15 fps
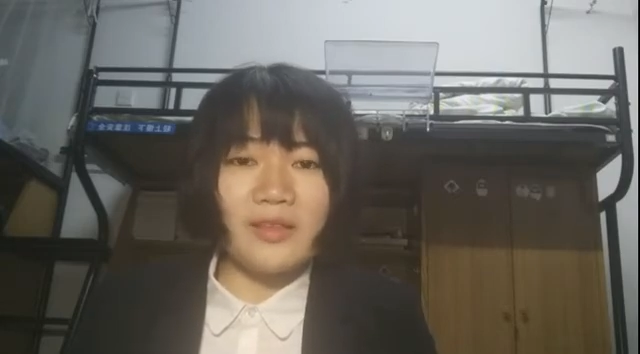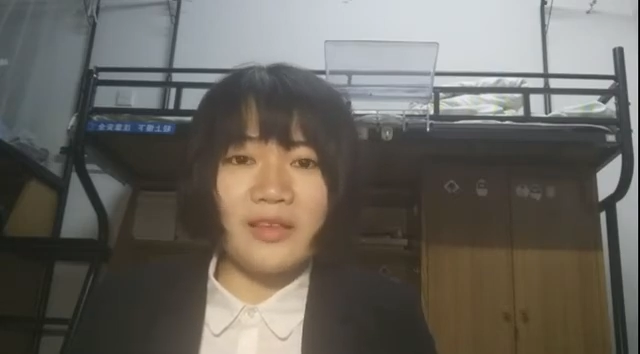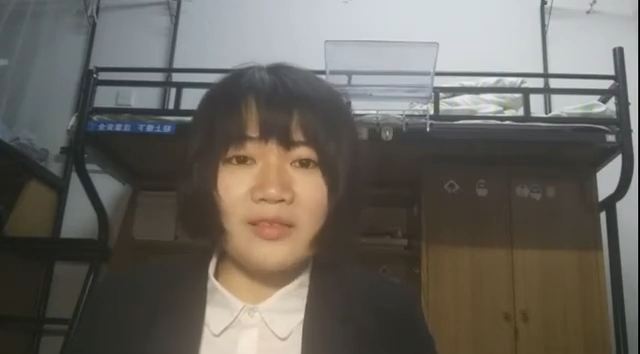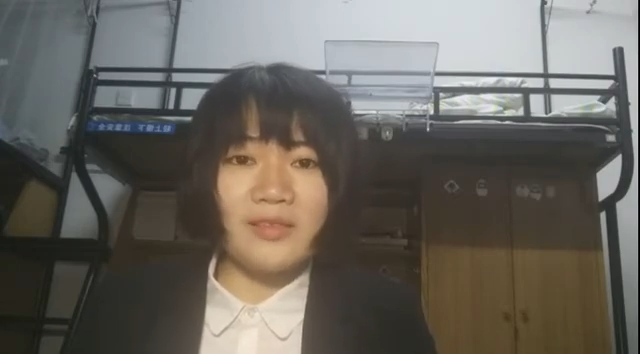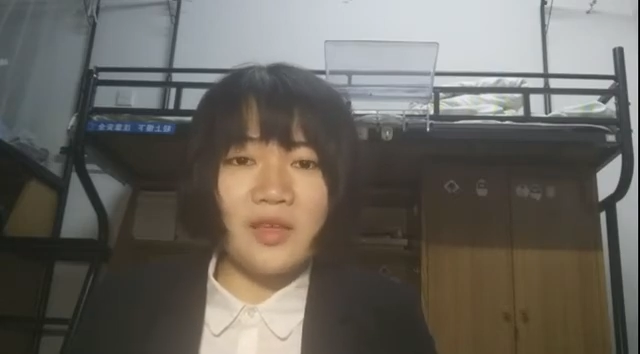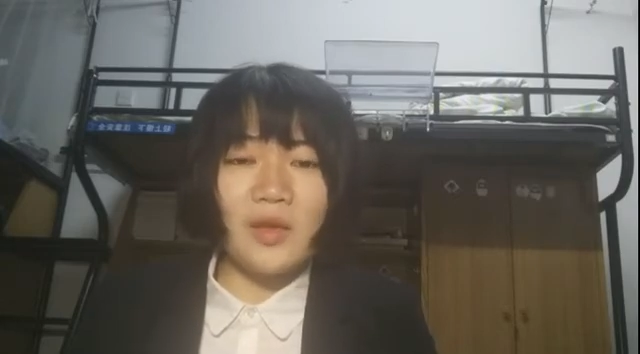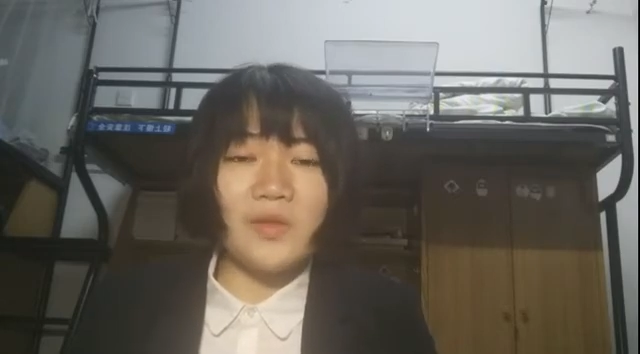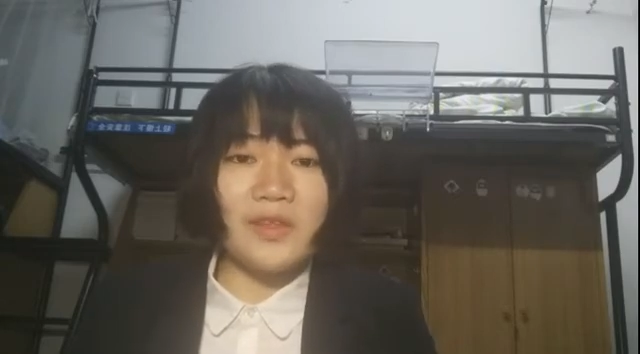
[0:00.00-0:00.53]
I
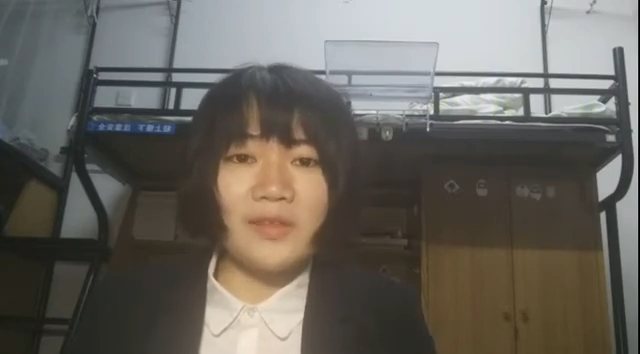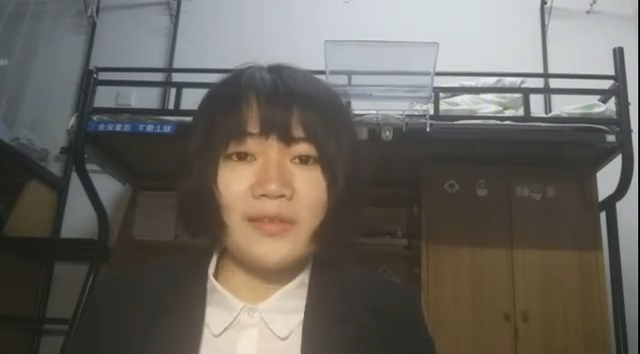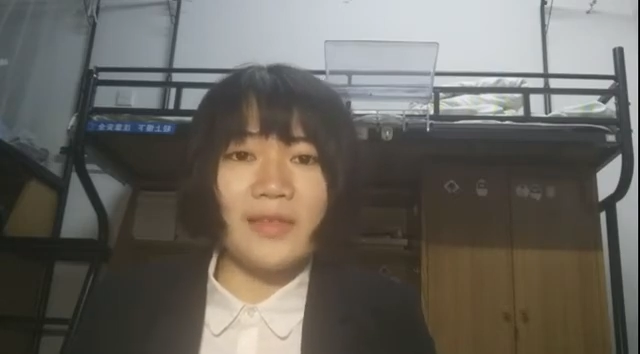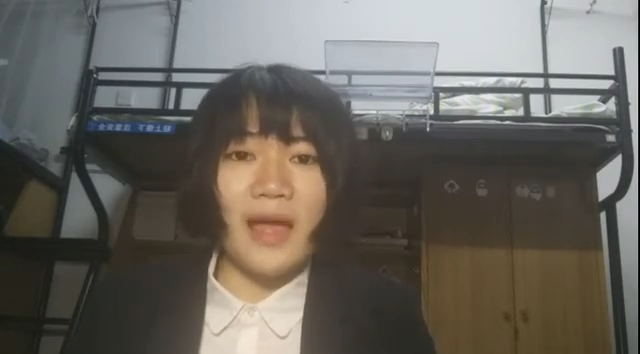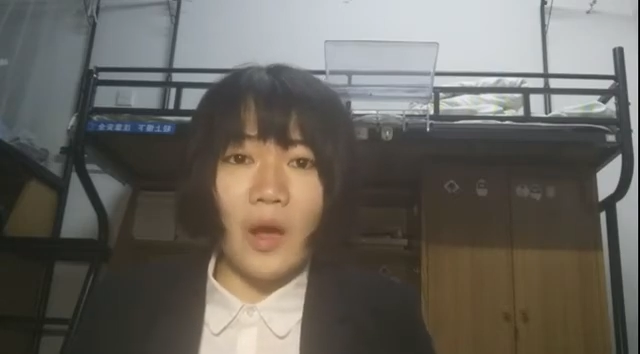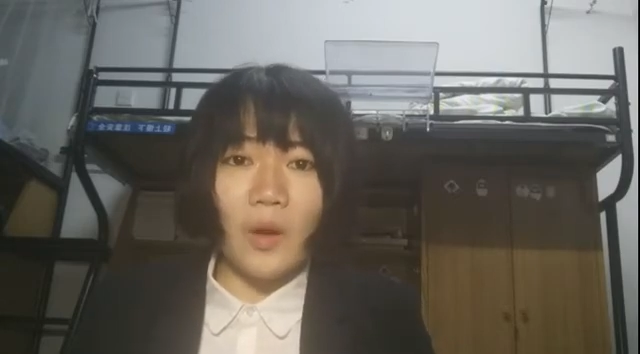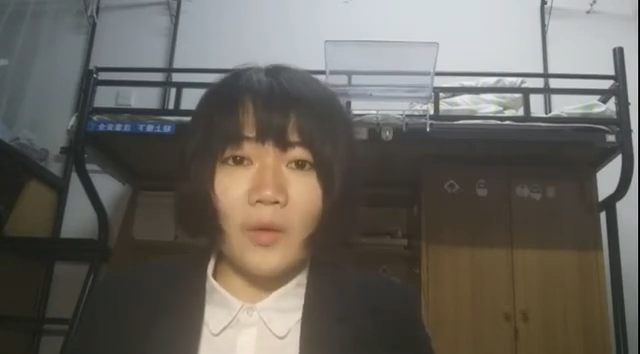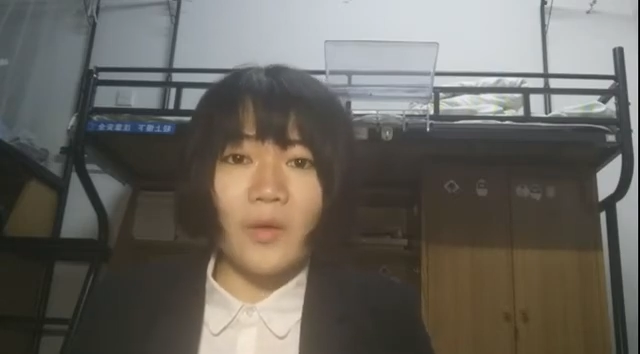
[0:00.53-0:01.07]
still need
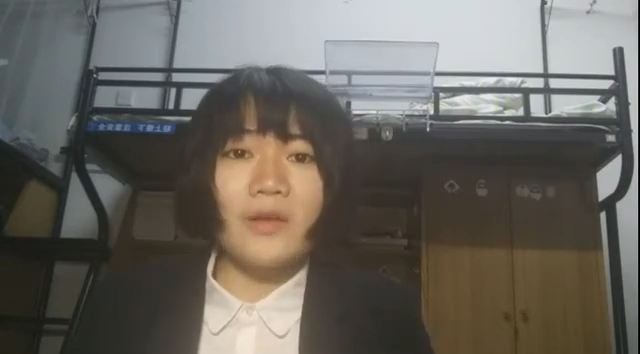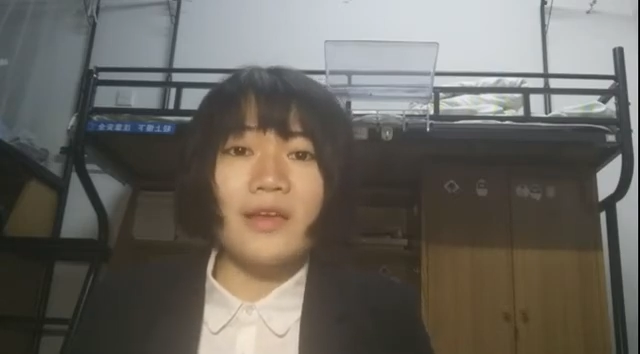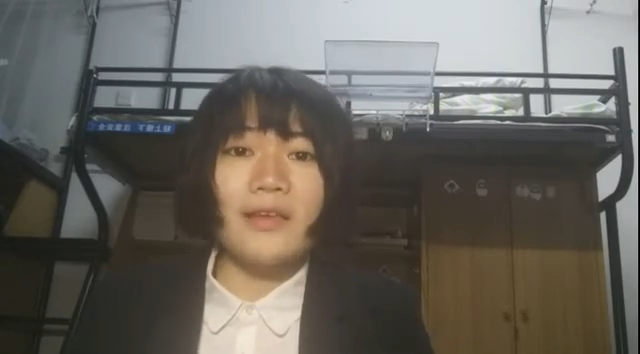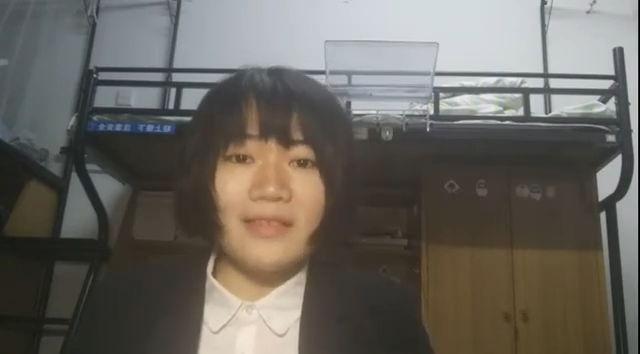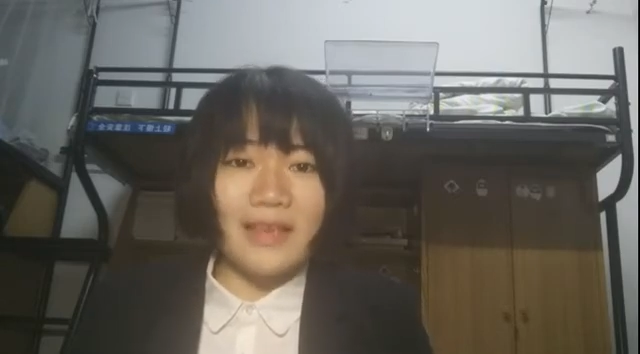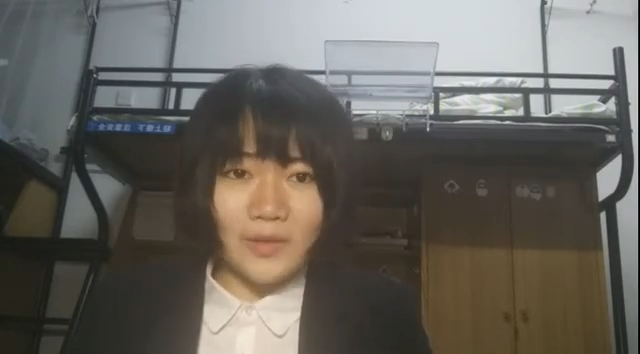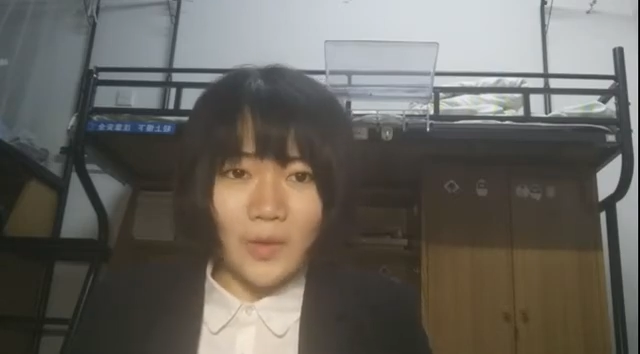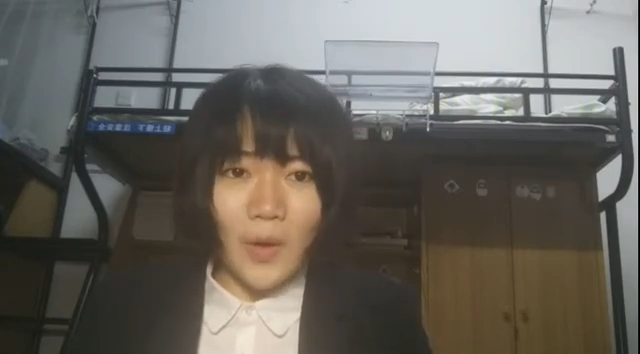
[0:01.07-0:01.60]
now.
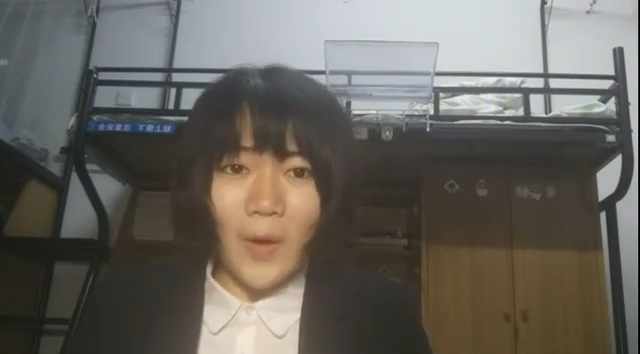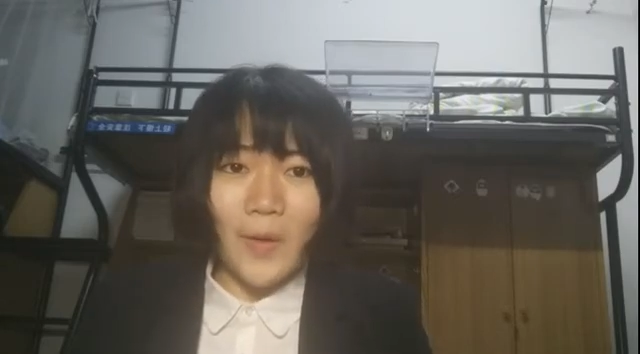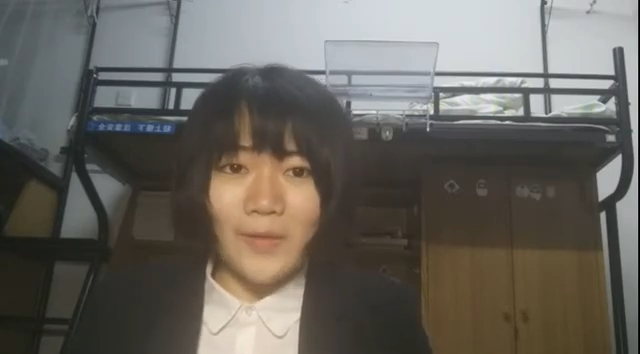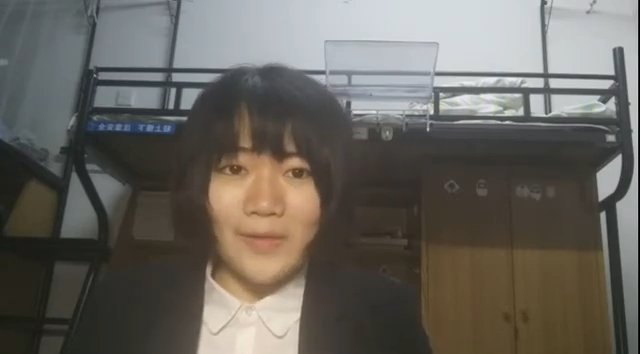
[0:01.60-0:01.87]
That's all.